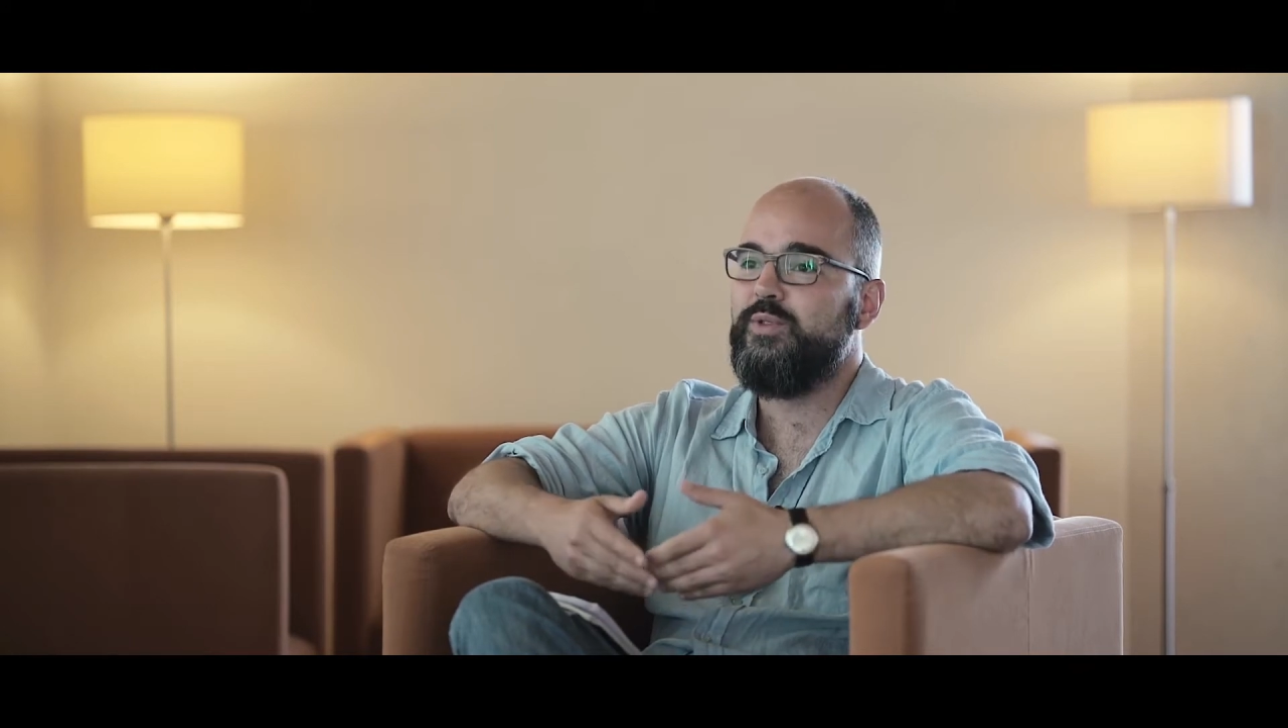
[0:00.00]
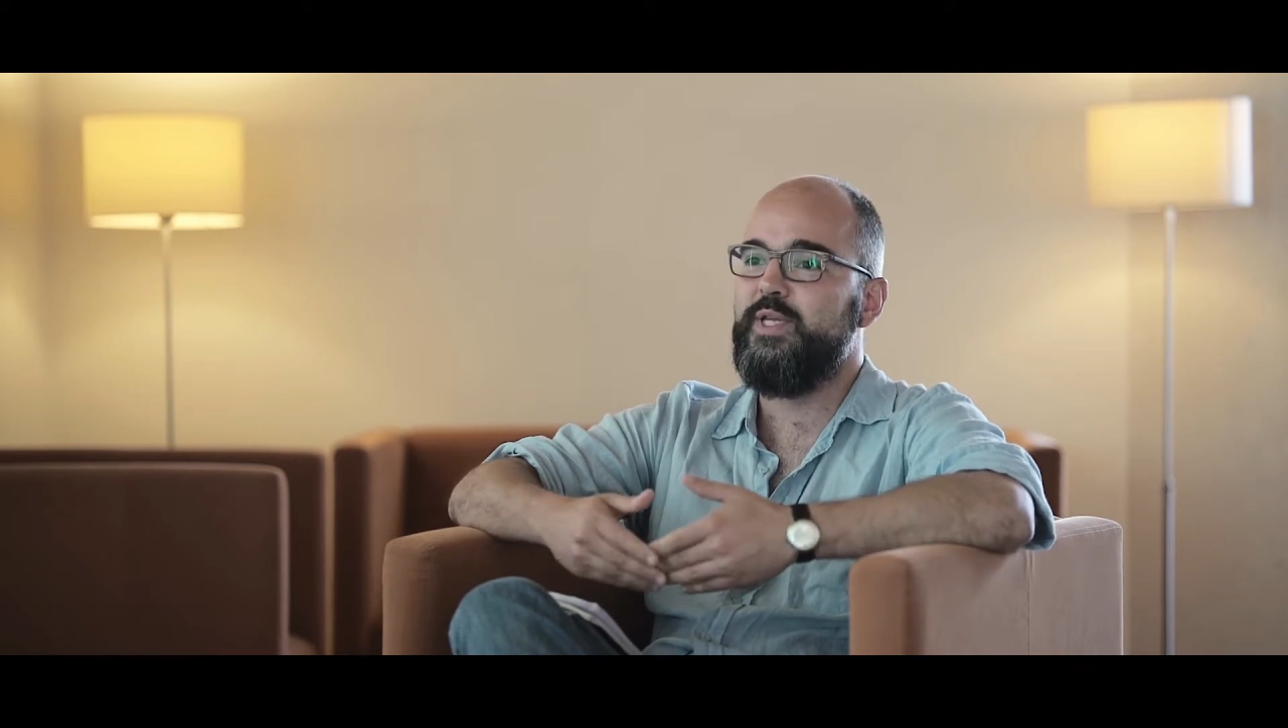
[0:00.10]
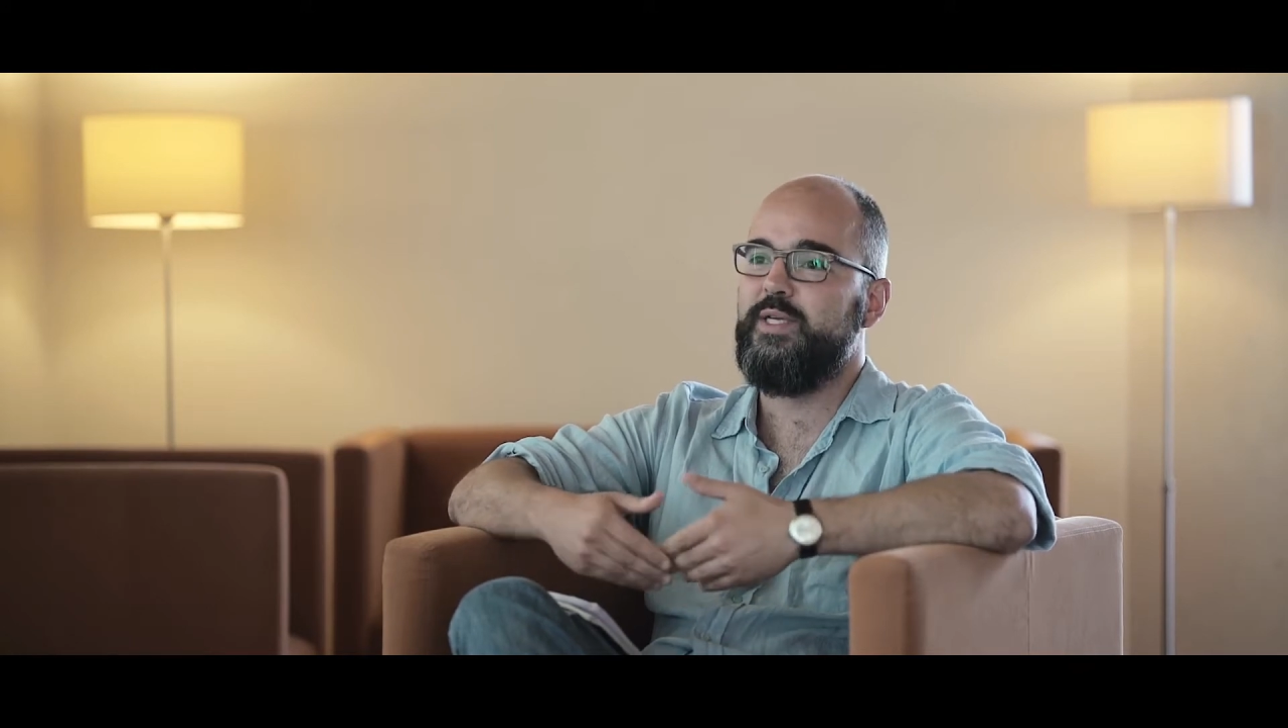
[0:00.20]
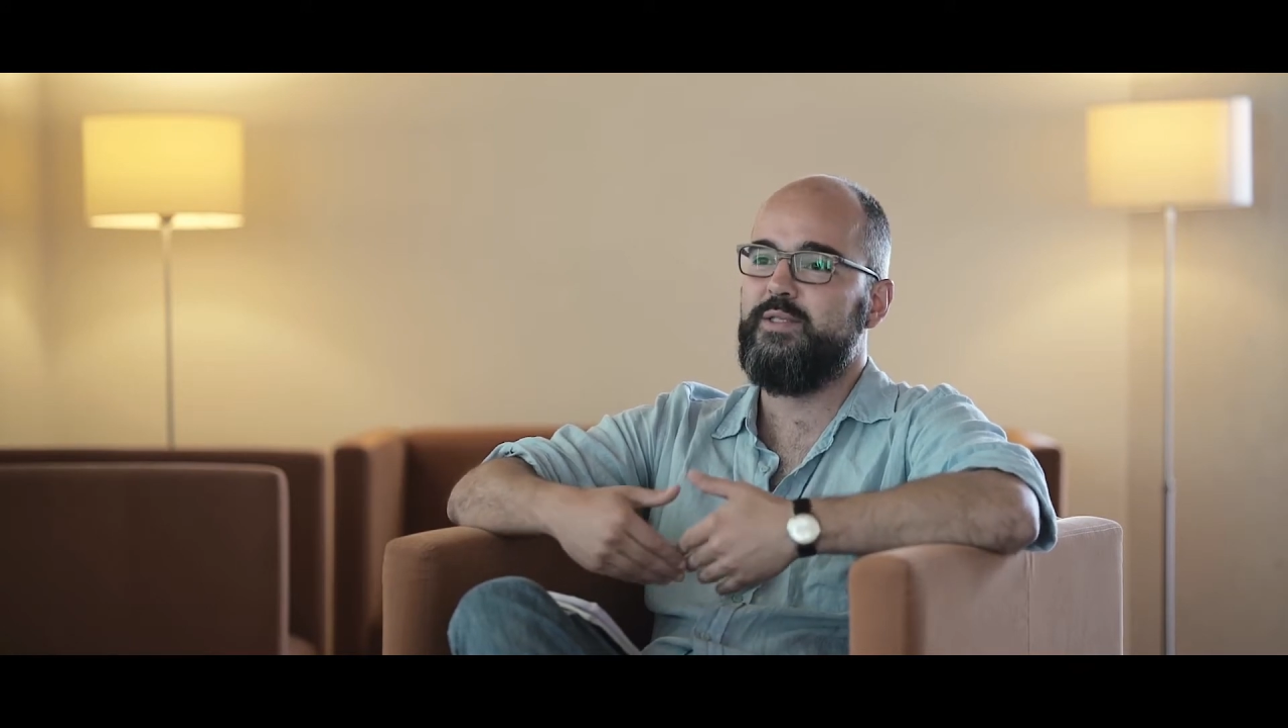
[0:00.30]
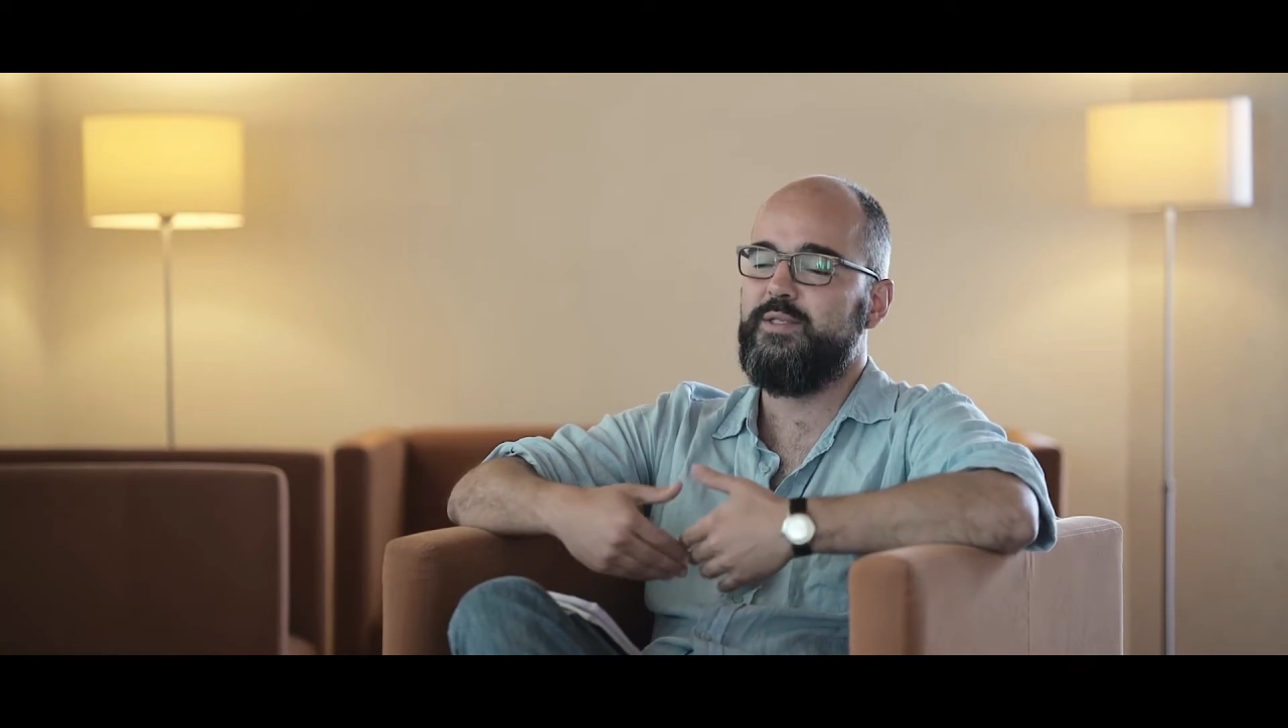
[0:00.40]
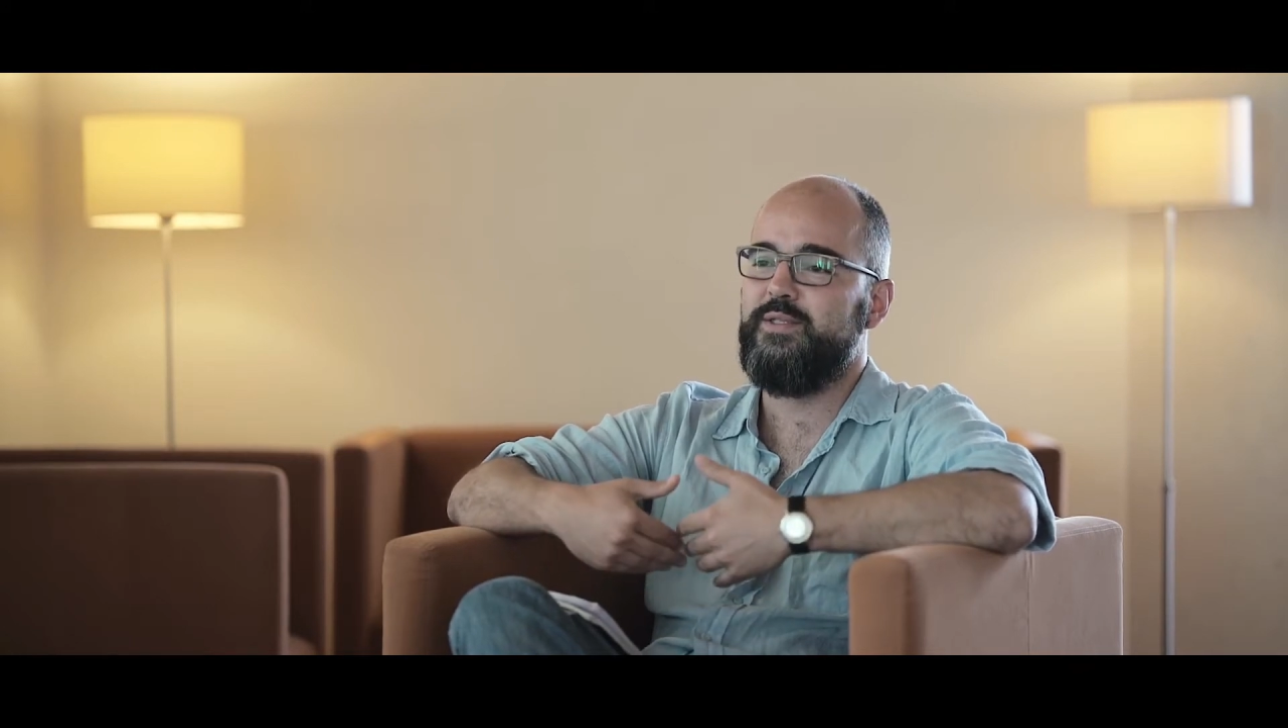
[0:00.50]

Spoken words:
that